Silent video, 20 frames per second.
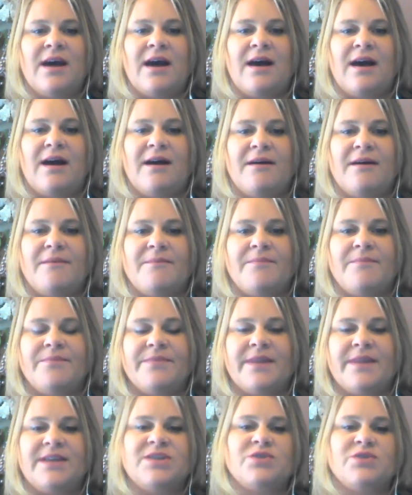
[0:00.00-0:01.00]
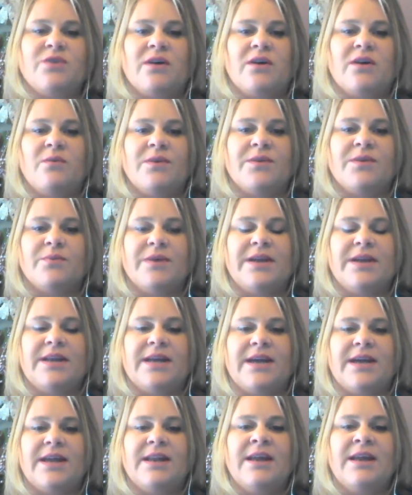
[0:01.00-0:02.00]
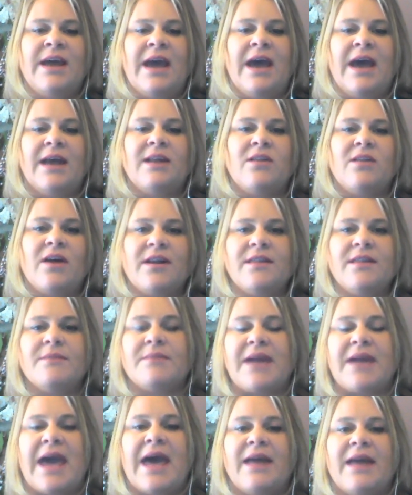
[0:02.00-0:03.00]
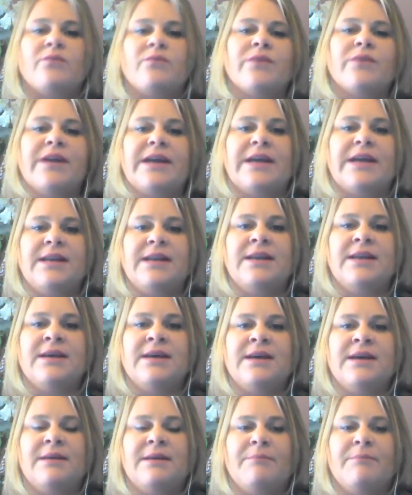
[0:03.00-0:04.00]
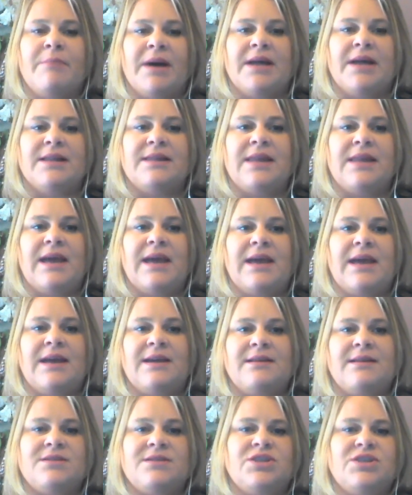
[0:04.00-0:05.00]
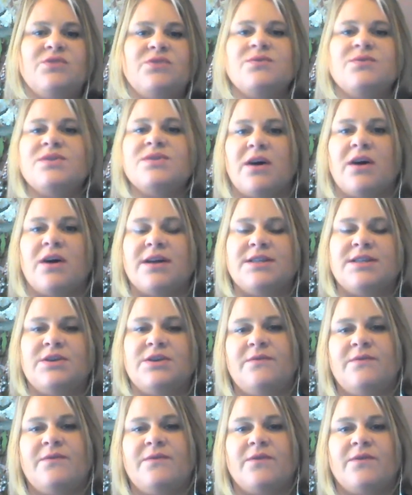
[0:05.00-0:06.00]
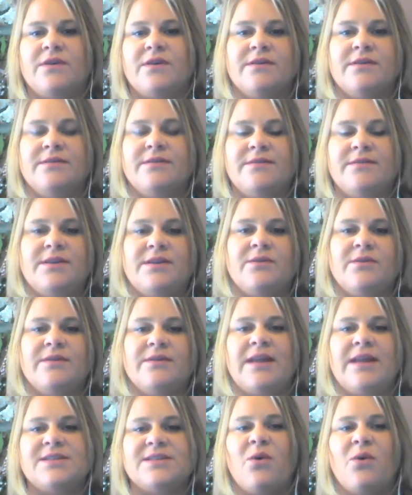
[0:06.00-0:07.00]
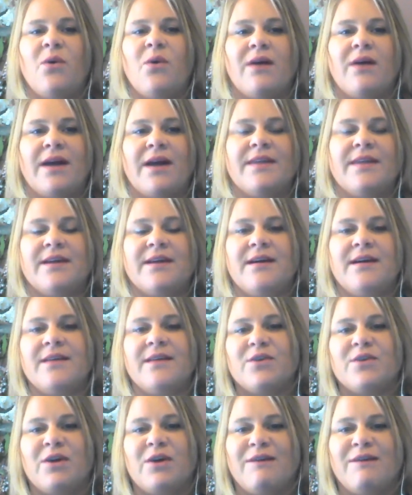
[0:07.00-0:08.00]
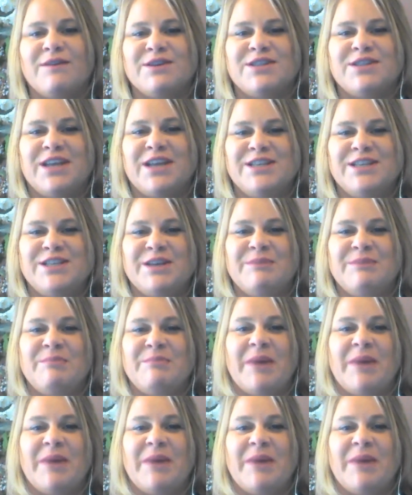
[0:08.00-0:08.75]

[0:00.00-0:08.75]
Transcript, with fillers: reading, and a lot of them can read, but they choose not to for, and that's a whole, I think, other conversation.